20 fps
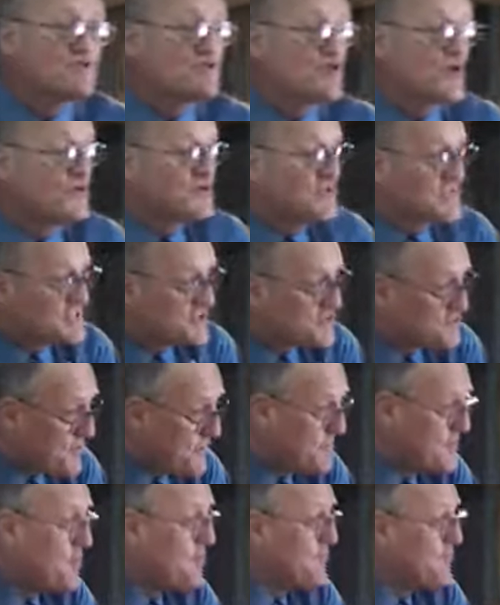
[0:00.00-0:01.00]
to
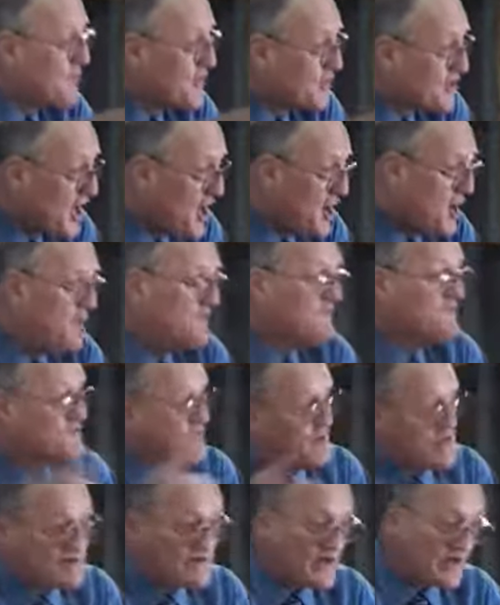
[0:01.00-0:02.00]
distribute the loaves,
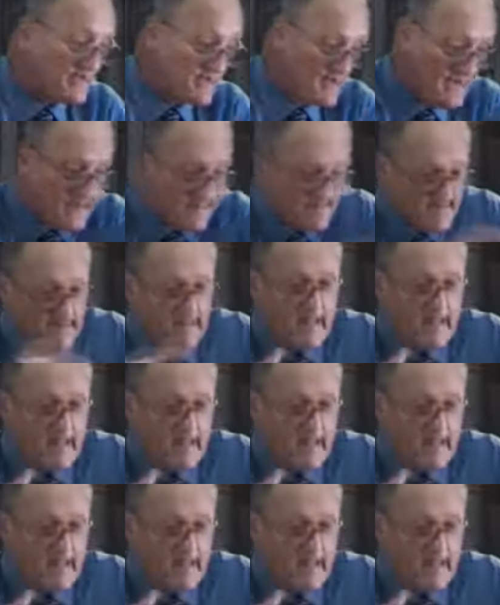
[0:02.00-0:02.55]
which he did